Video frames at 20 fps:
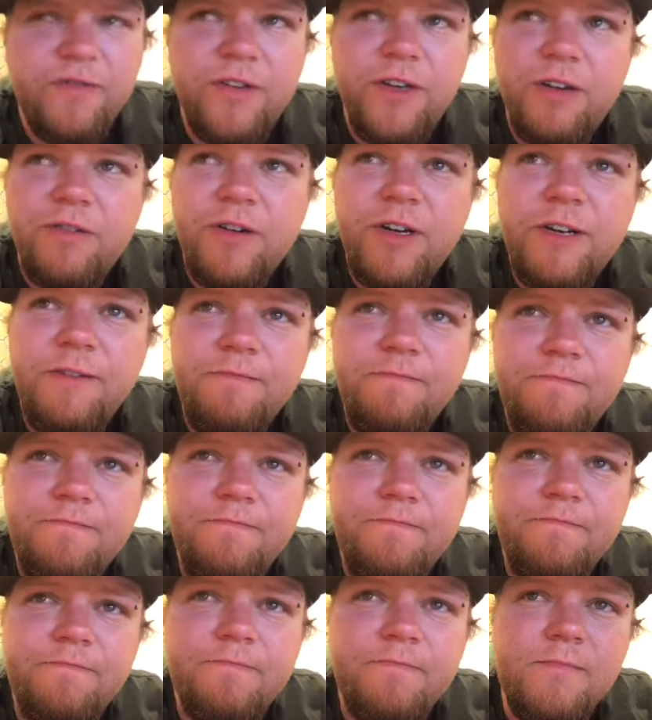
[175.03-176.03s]
for you, right?
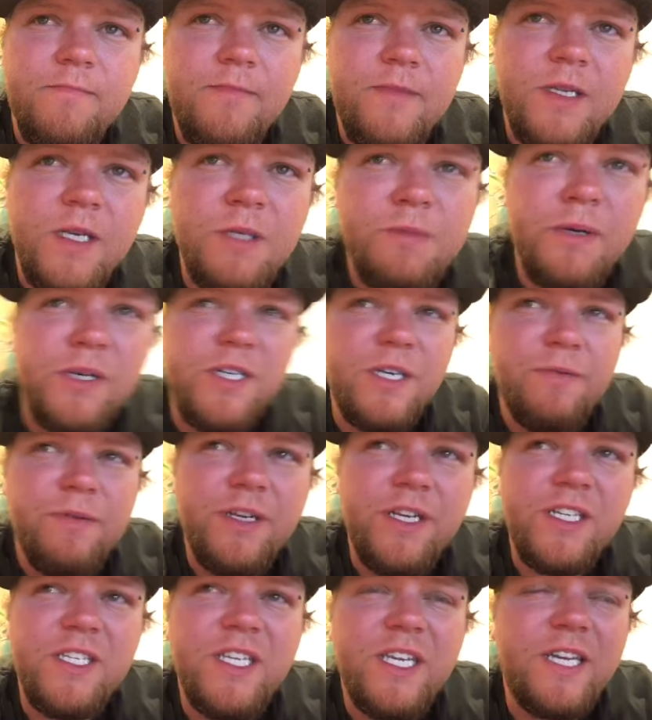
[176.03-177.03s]
Especially
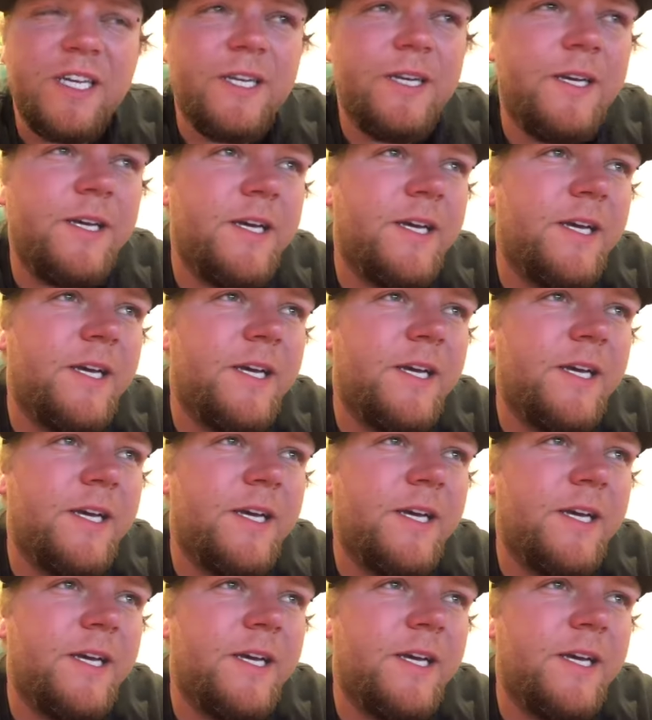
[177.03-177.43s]
when you're sick.